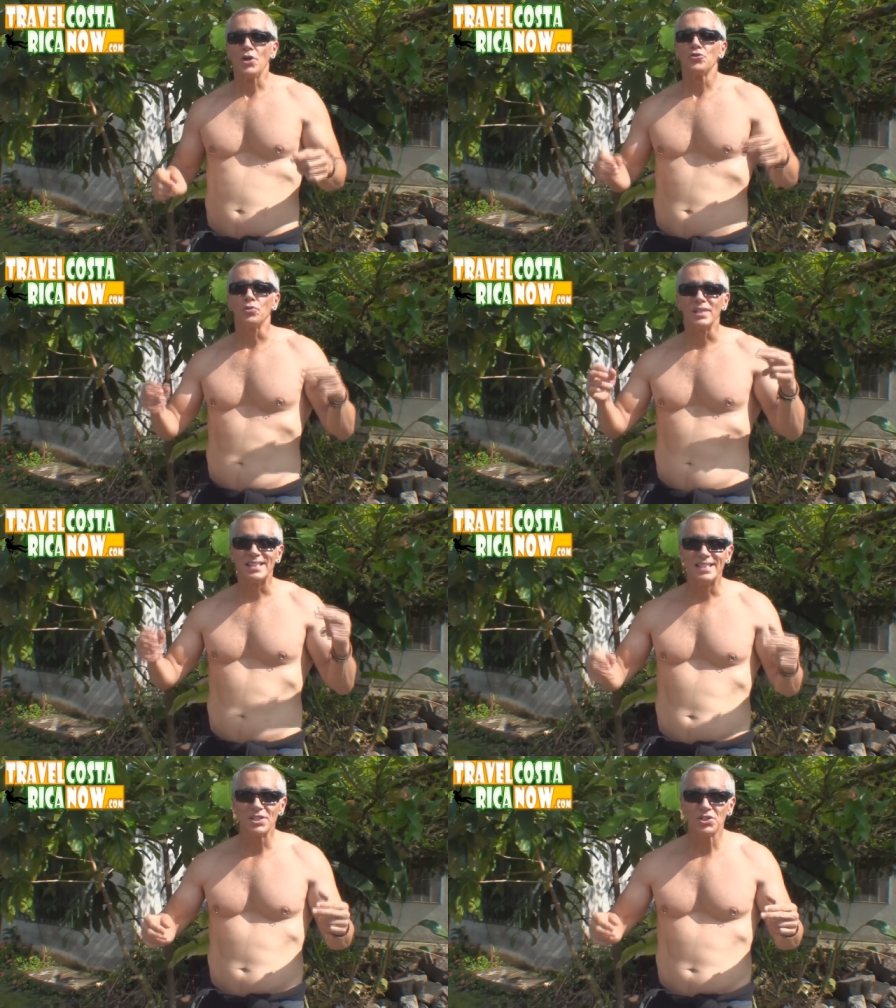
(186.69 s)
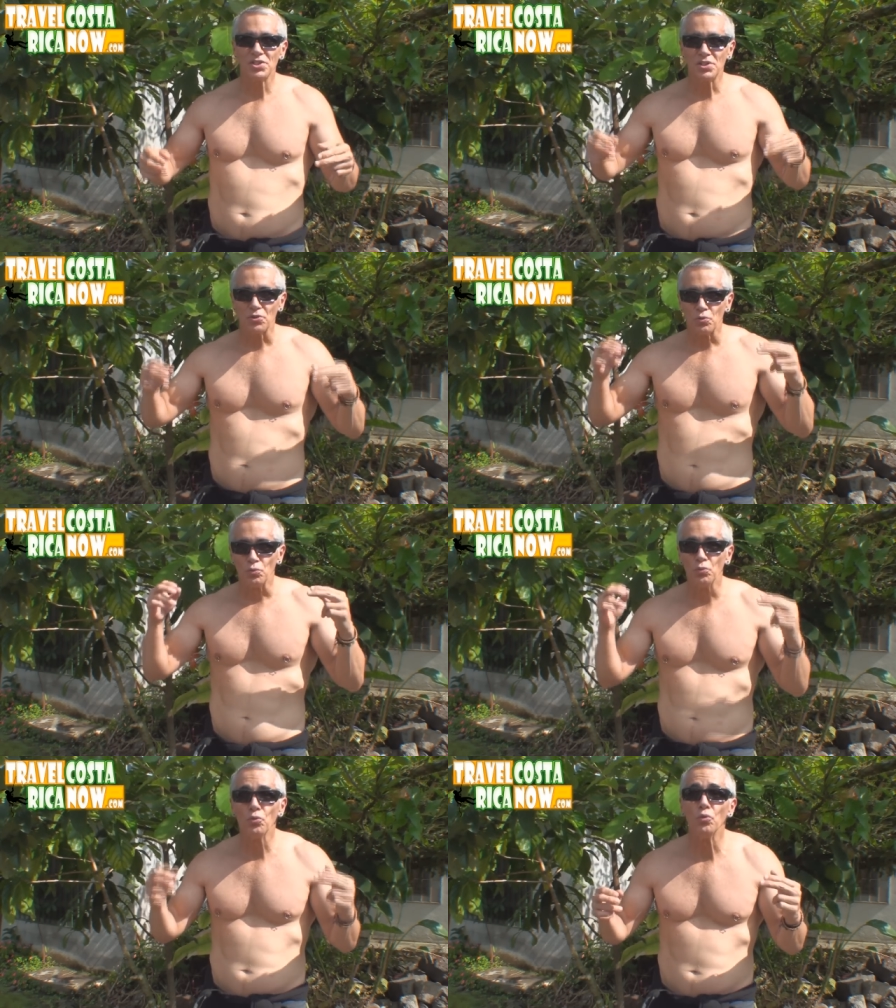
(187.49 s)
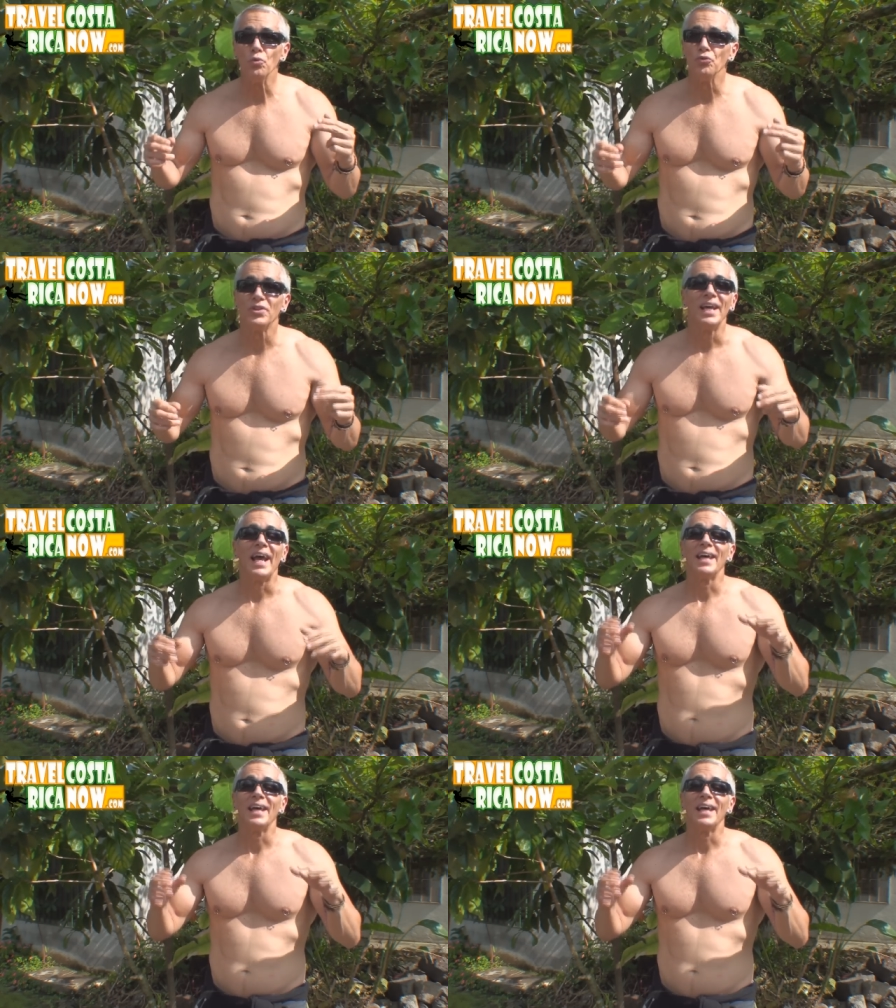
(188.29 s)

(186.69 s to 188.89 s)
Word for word: Tradition rules.